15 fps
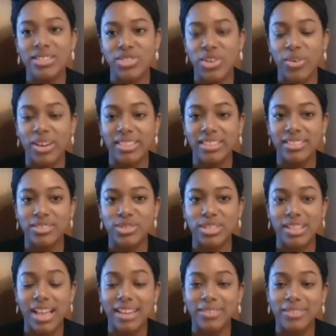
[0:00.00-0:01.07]
I think there's a lot
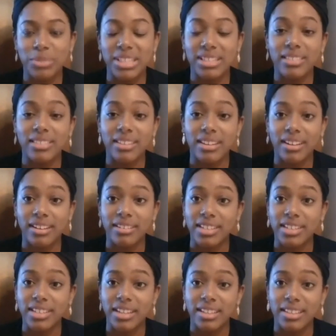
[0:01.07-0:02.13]
of me in there, and
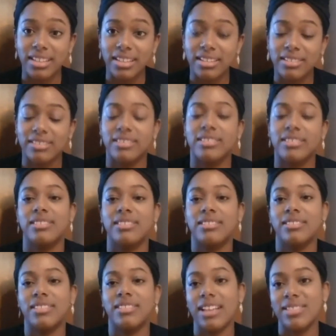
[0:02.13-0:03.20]
I think
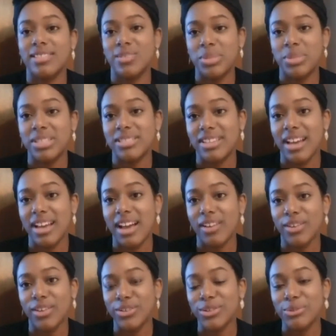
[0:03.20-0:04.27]
that speaks to how
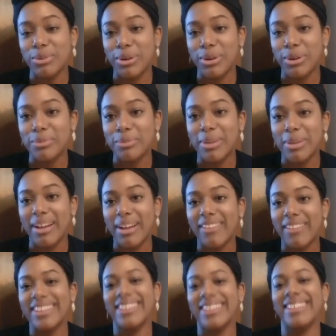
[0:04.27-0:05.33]
good you were about
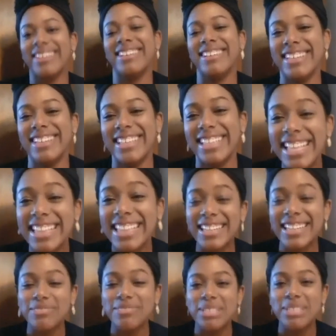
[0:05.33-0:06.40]
letting
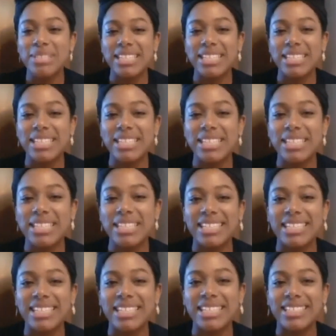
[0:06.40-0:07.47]
me, you
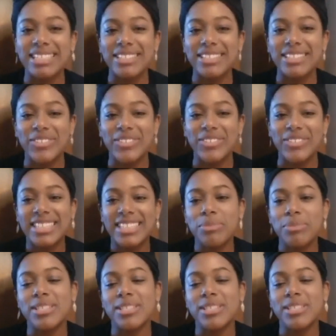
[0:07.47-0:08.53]
know, give me space to put
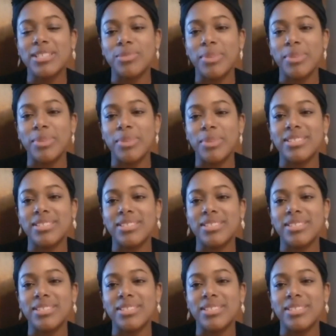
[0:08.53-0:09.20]
myself in there.